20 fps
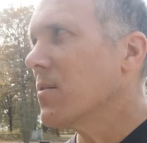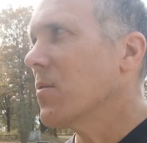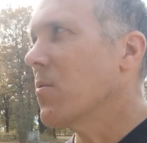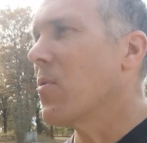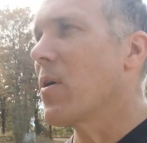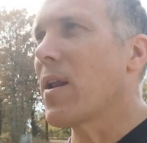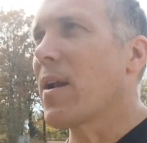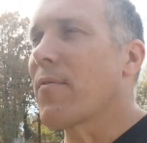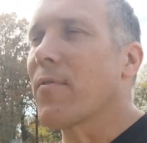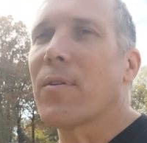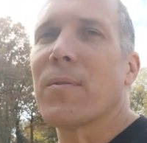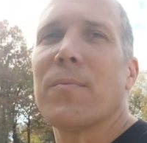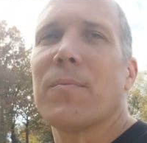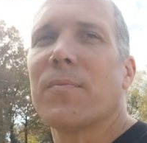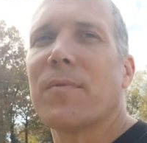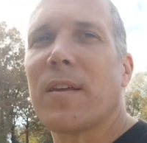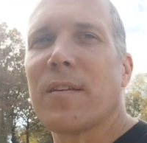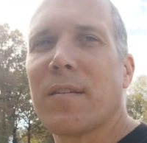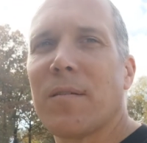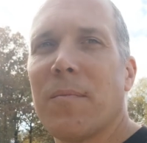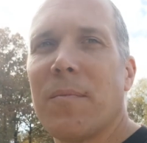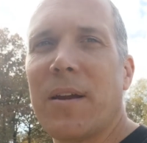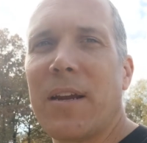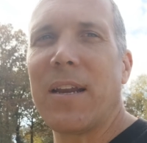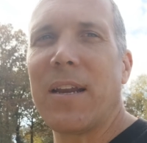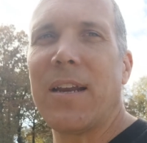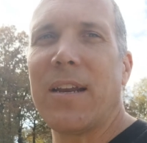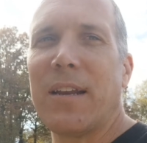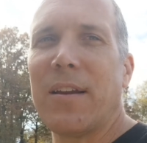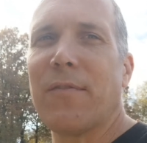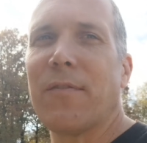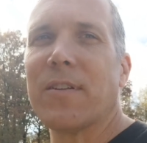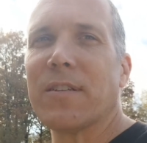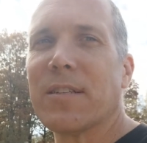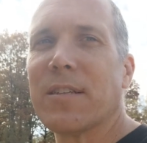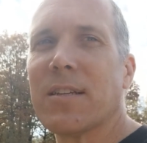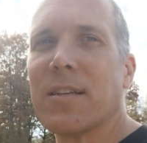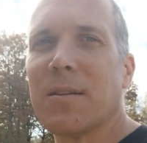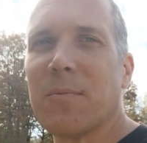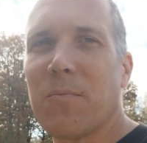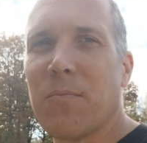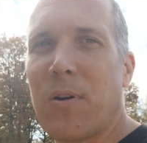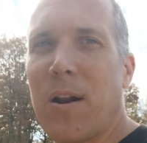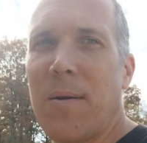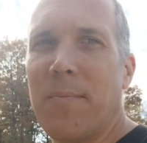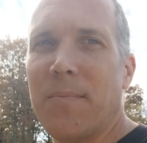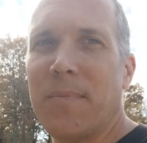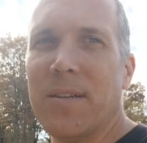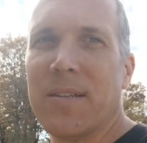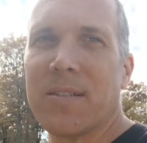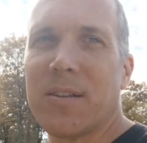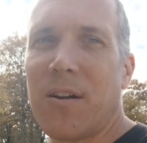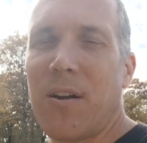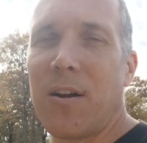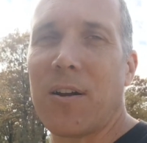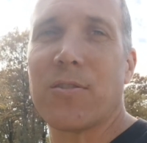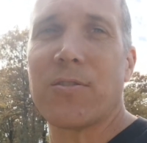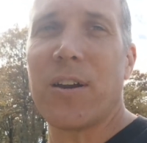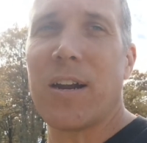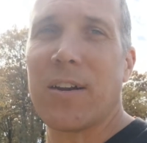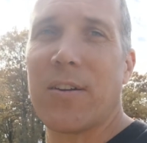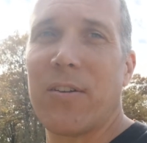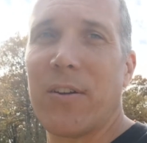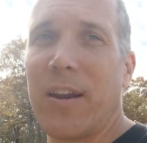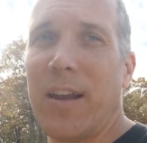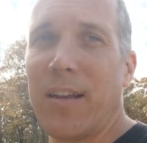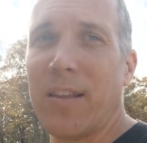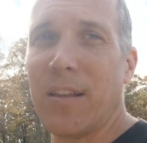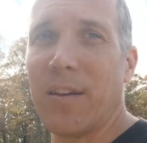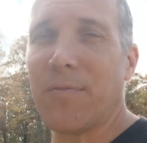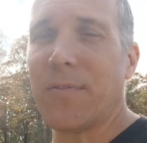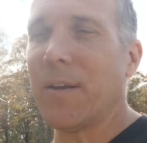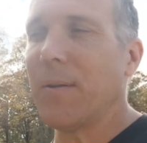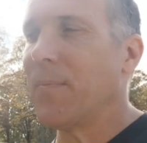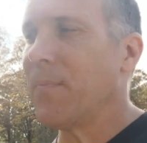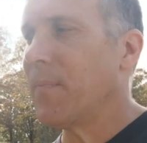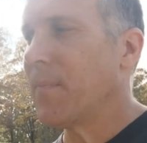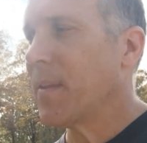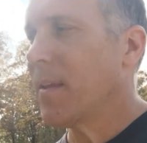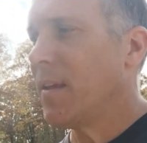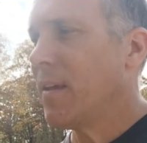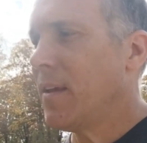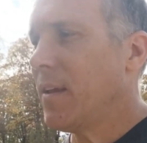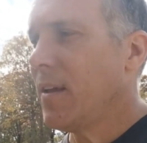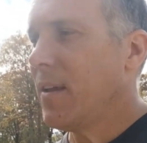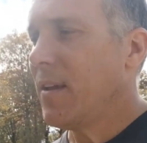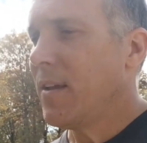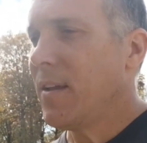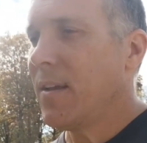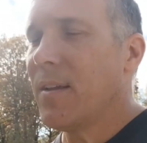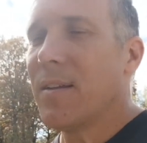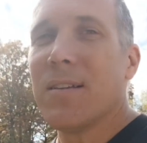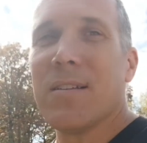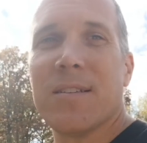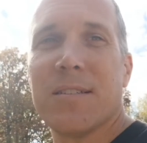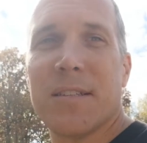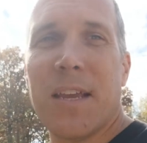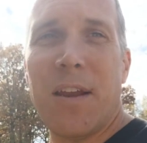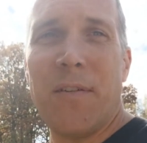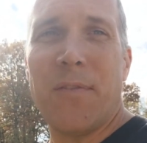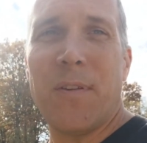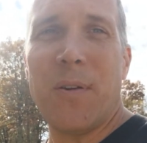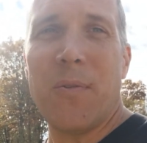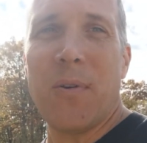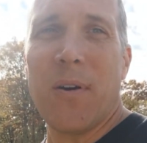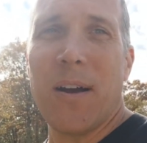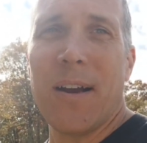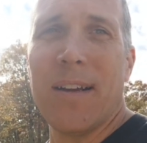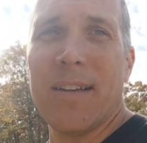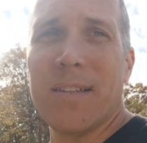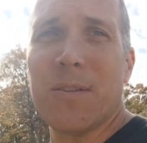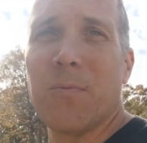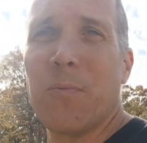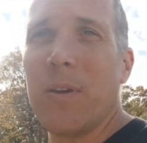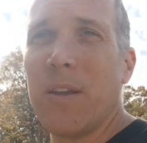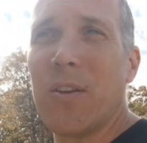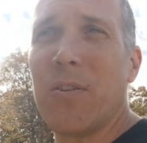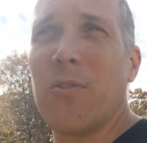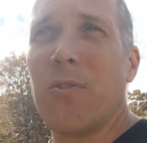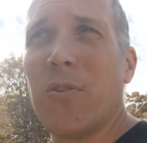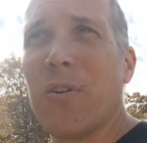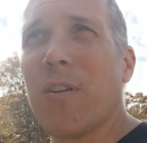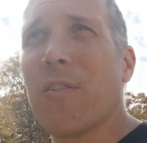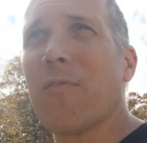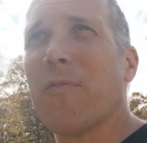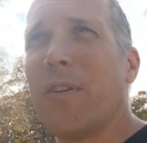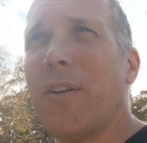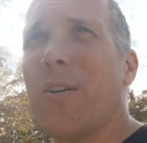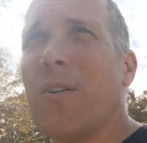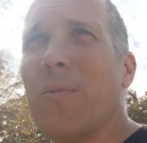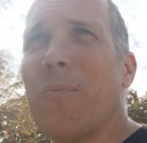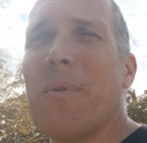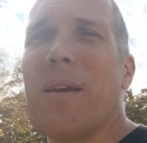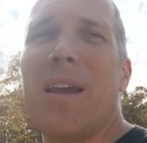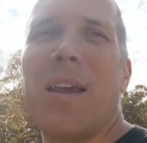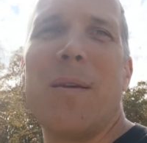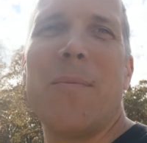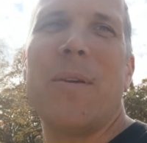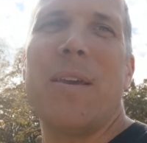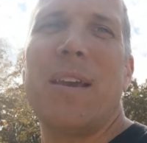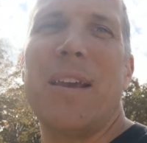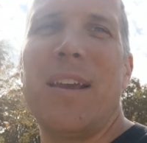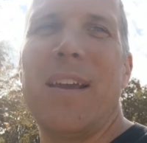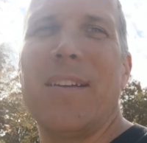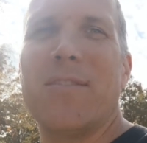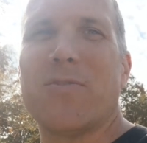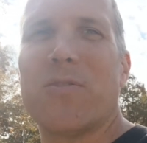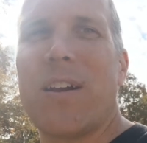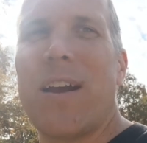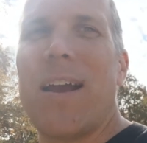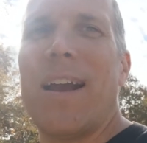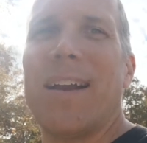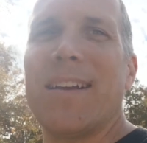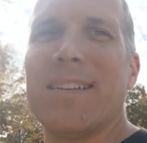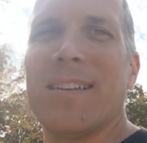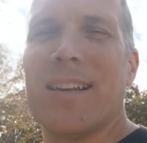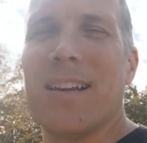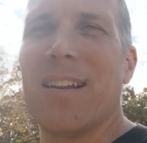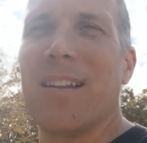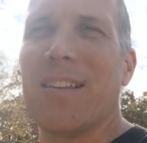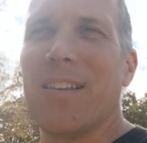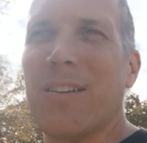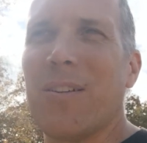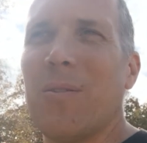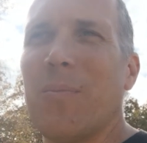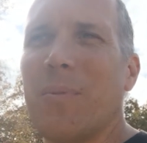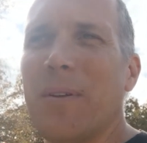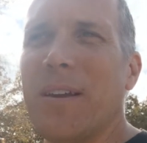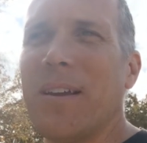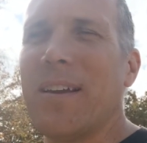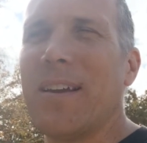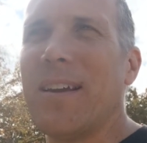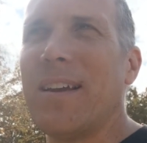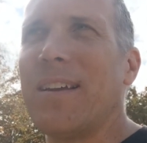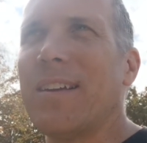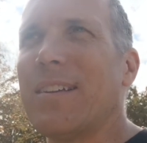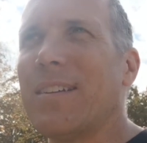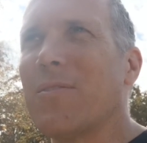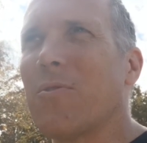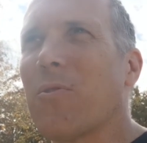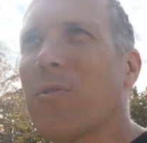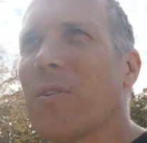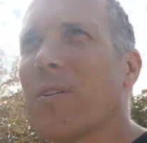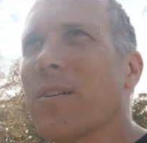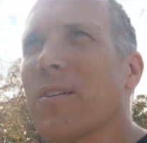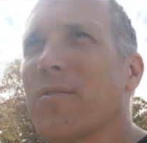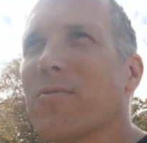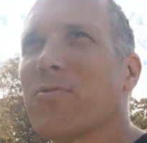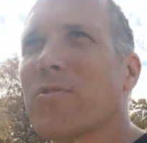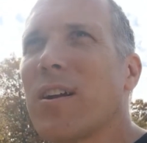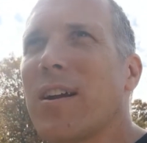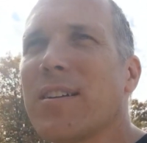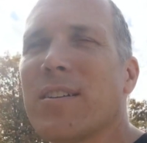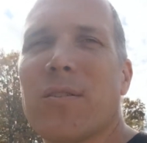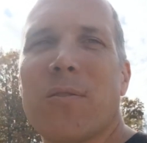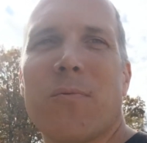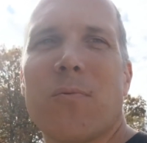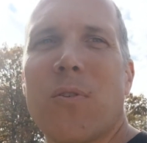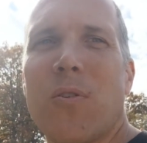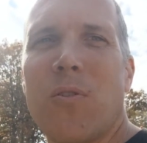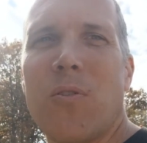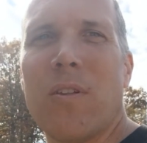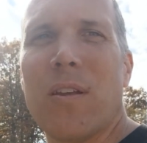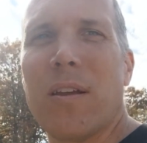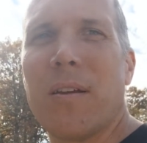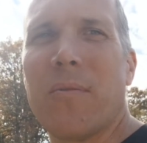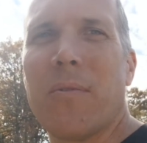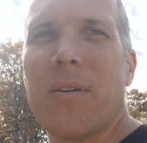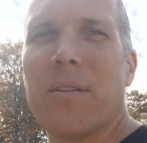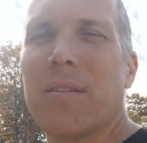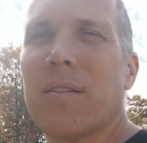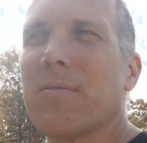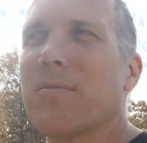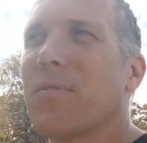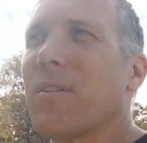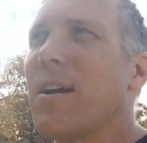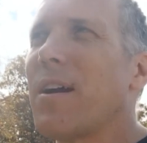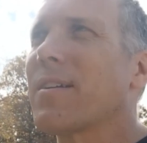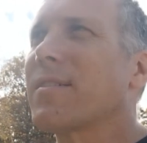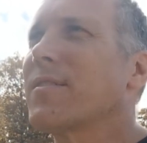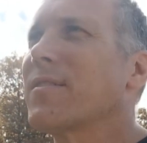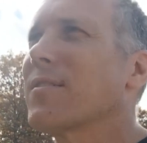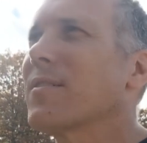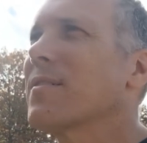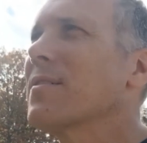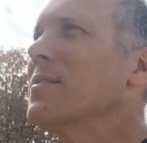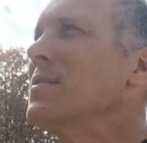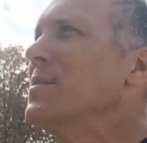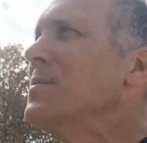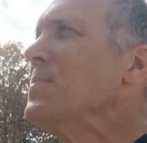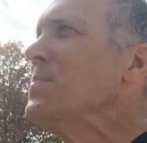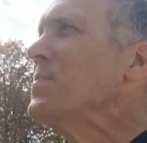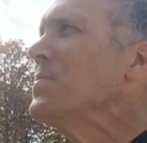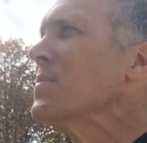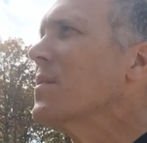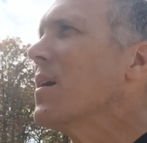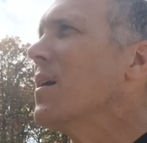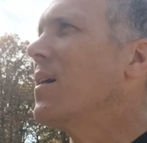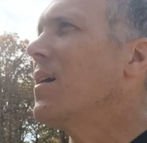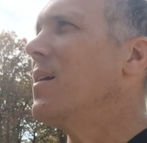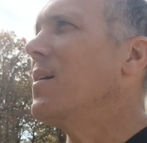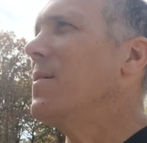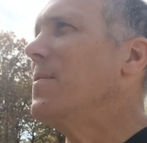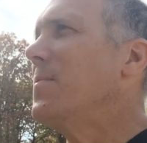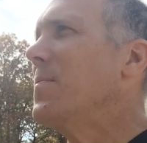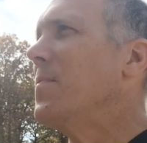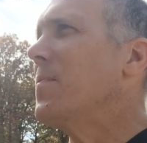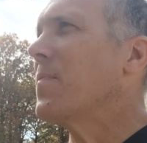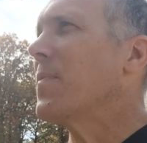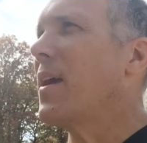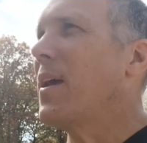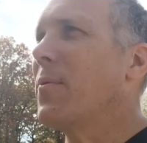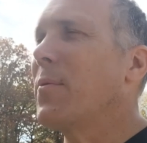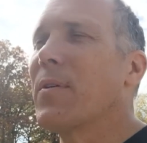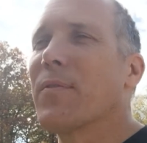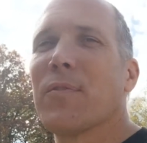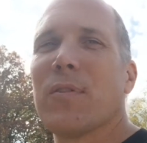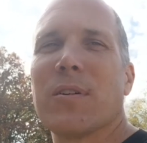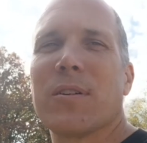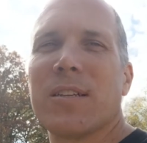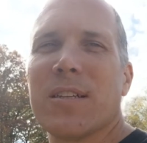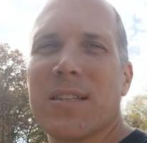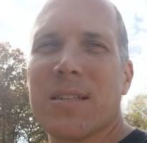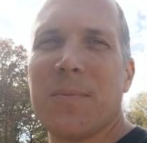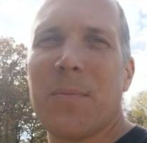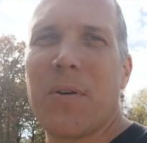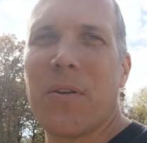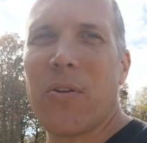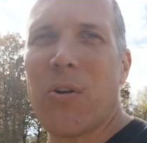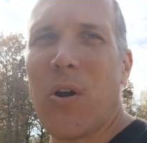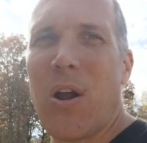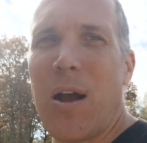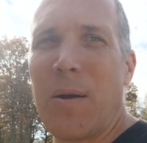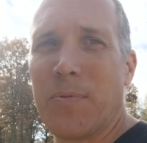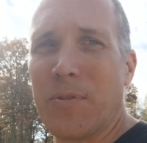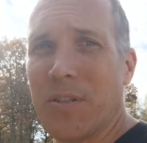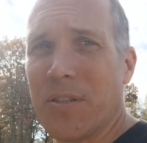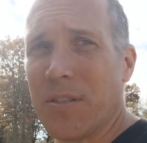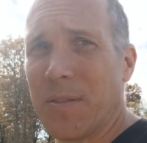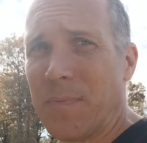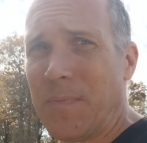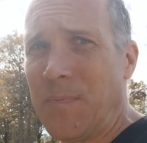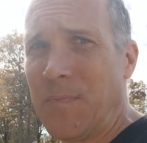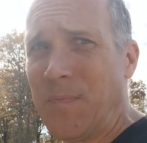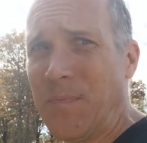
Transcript: Whatever, doesn't any difference. Problem is, our tractor can't lift it. Safety wise, we could have, you know, maybe dragged it a little bit or, you know, tried to roll it with the tractor. Um, and we've looked at some other options.